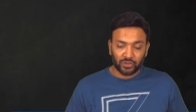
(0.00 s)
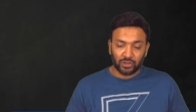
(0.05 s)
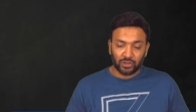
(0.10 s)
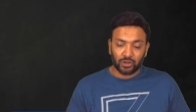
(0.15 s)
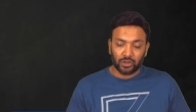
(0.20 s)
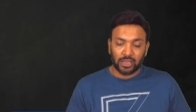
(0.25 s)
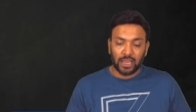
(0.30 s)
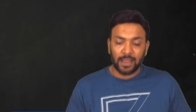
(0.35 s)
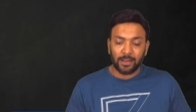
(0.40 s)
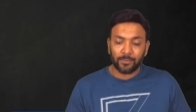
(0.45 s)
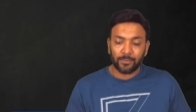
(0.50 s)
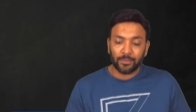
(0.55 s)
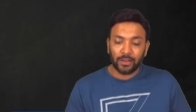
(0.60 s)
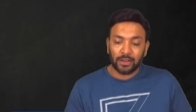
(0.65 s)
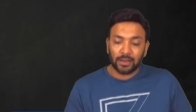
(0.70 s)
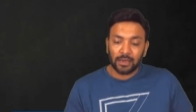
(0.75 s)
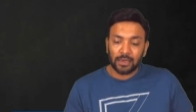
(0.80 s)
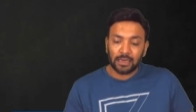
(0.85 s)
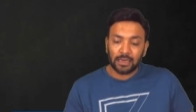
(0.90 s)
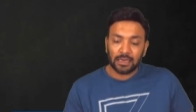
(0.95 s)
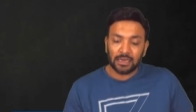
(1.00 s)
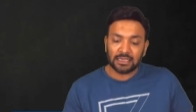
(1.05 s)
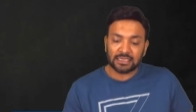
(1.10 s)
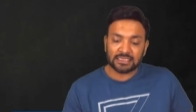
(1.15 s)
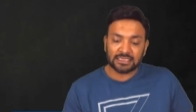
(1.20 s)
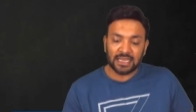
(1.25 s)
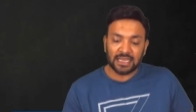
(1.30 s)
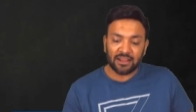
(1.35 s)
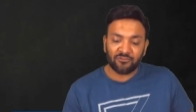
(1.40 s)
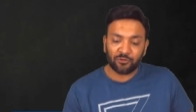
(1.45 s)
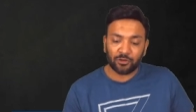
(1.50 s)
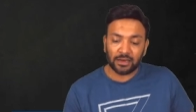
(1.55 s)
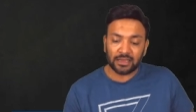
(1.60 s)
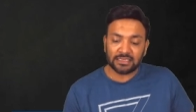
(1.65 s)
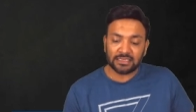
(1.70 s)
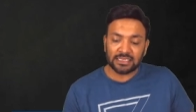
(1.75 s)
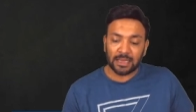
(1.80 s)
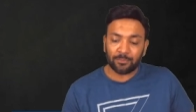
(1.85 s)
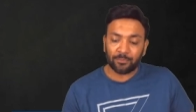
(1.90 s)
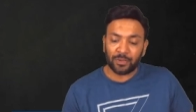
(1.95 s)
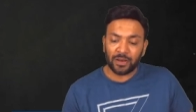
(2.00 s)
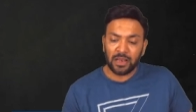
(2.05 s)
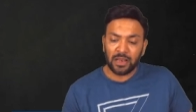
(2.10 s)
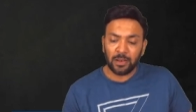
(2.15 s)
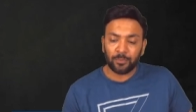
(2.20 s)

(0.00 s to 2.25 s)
Okay. Let's say, for example,